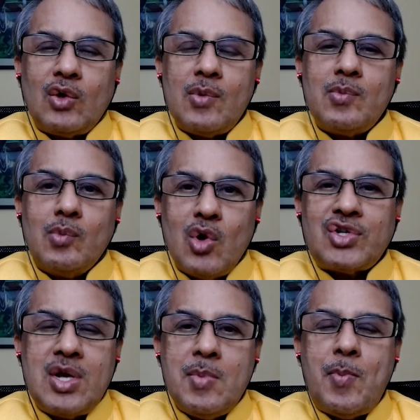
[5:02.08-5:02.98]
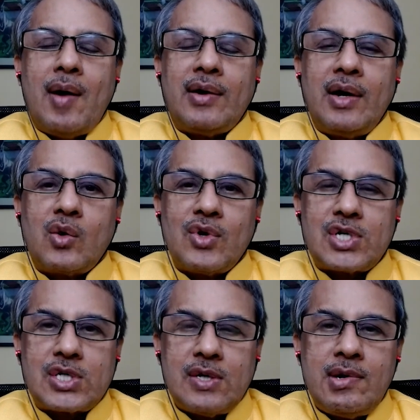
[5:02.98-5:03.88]
the most important
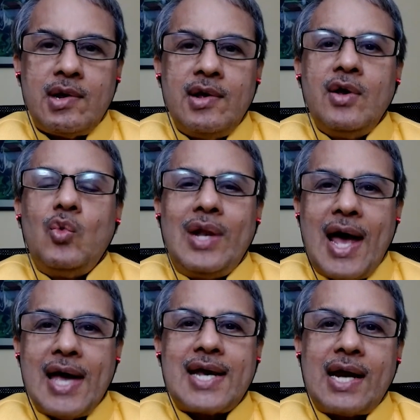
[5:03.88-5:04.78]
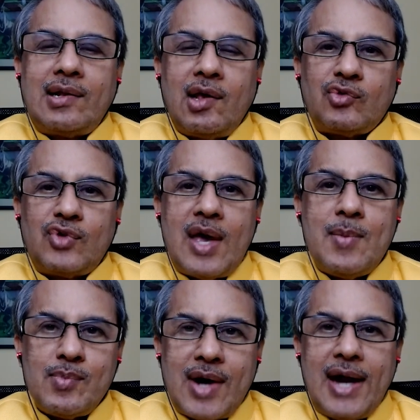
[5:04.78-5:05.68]
question, will I get the
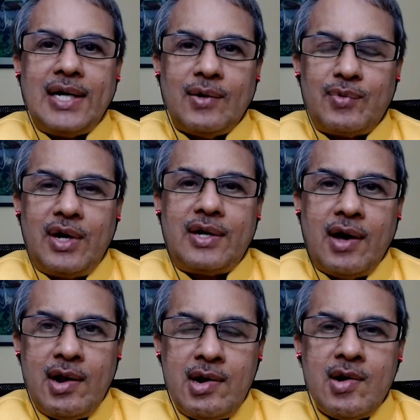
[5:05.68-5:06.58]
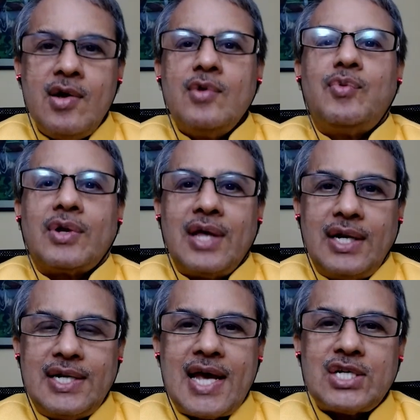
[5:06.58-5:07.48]
same kind of return for the
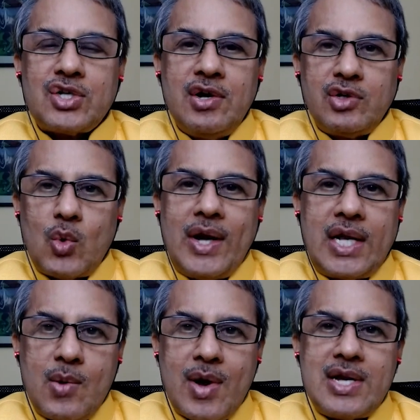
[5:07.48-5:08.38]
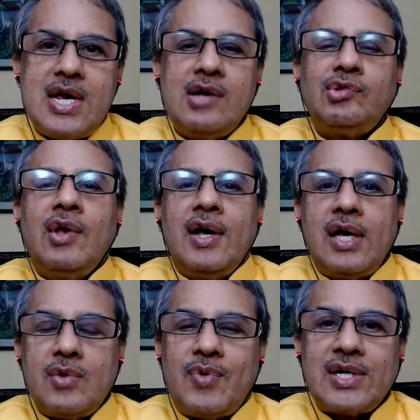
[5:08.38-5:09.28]
next 21 years
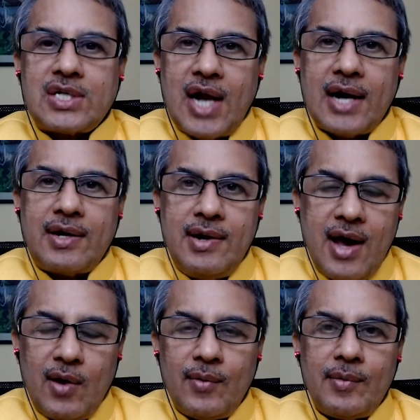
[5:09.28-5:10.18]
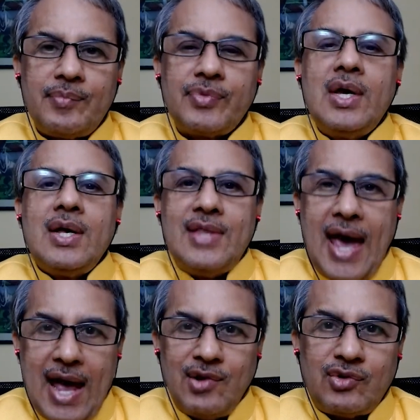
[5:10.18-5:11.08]
if I start now? The
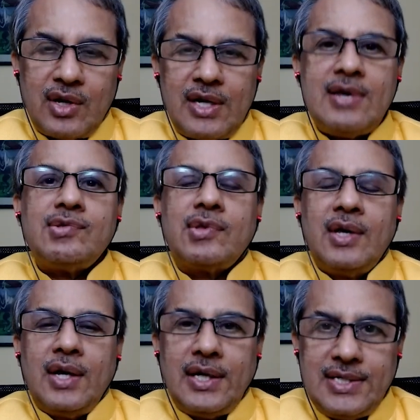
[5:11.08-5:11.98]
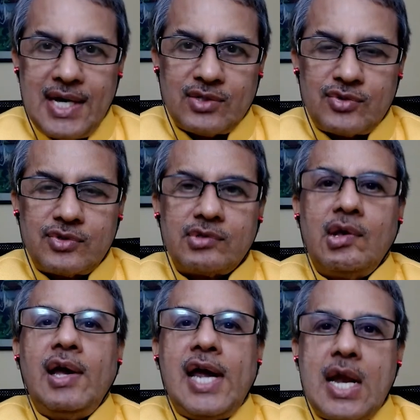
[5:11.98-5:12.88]
answer is yes,
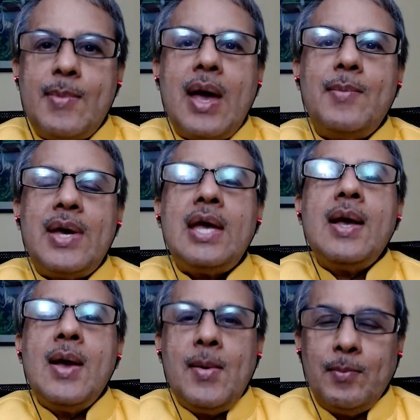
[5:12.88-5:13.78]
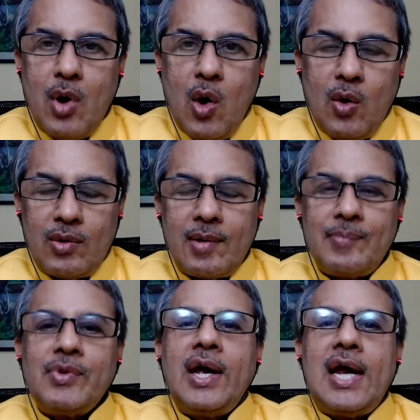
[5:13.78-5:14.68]
it may be more,
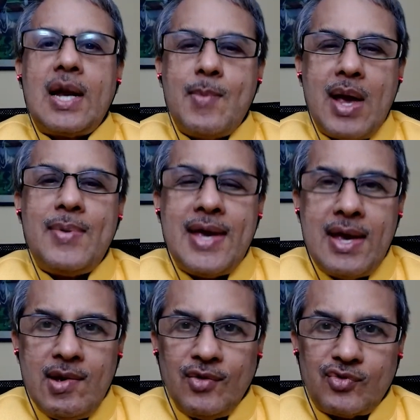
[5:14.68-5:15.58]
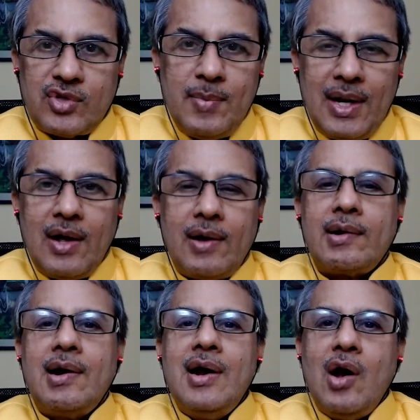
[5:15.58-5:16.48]
it may be similar
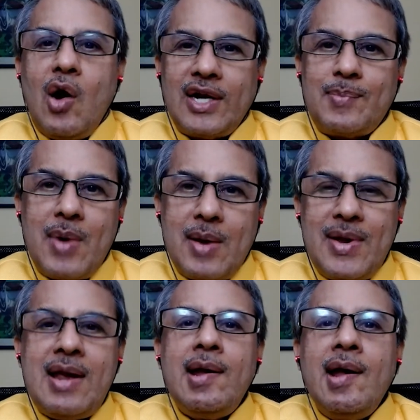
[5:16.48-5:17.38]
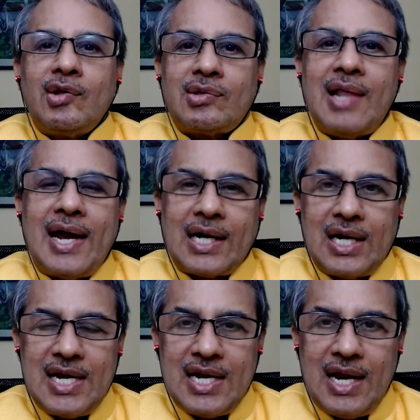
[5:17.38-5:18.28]
or it may be
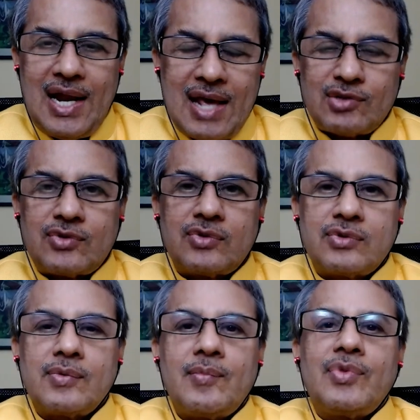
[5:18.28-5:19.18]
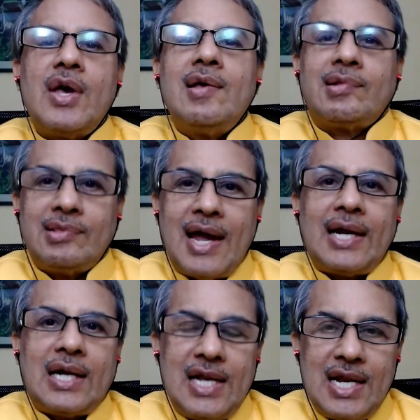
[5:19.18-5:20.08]
slightly less.
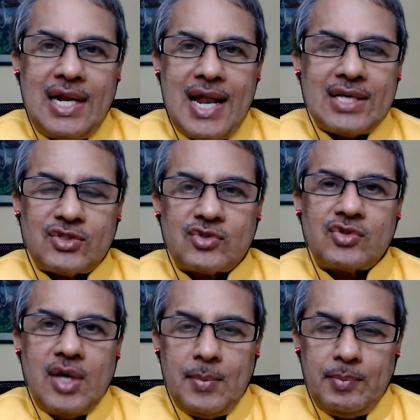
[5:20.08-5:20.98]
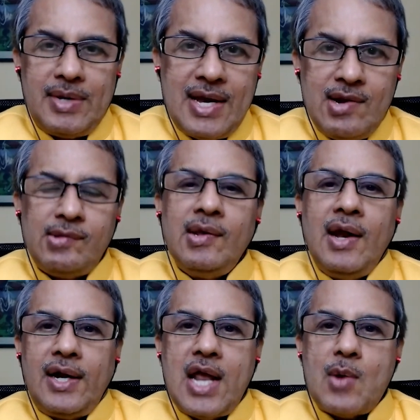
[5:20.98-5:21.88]
Slightly less means
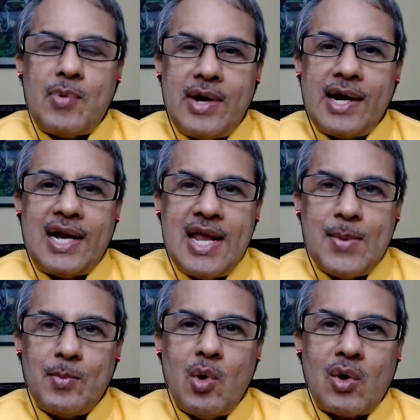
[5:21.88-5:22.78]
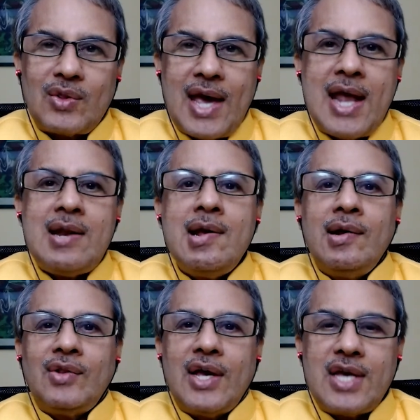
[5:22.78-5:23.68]
definitely more than
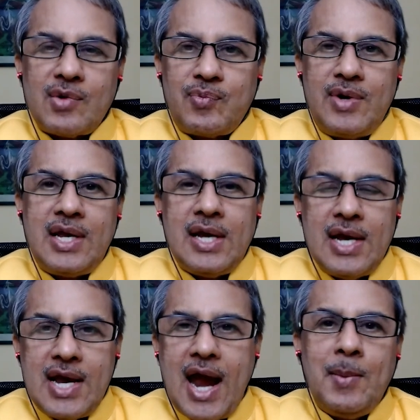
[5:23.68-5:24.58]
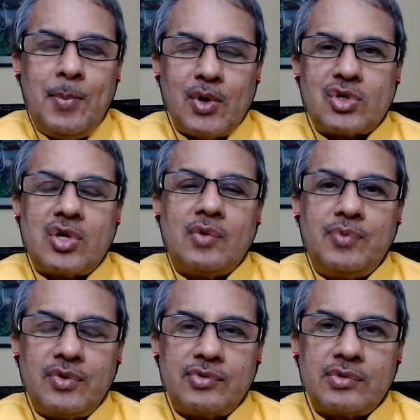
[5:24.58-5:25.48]
the FD and post
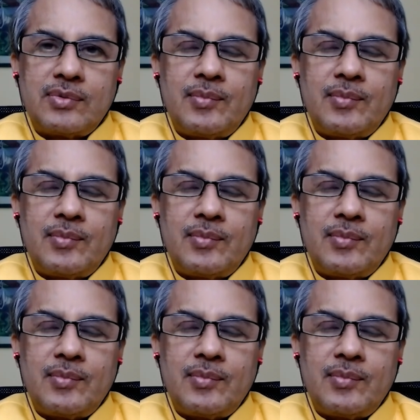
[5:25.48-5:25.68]
office.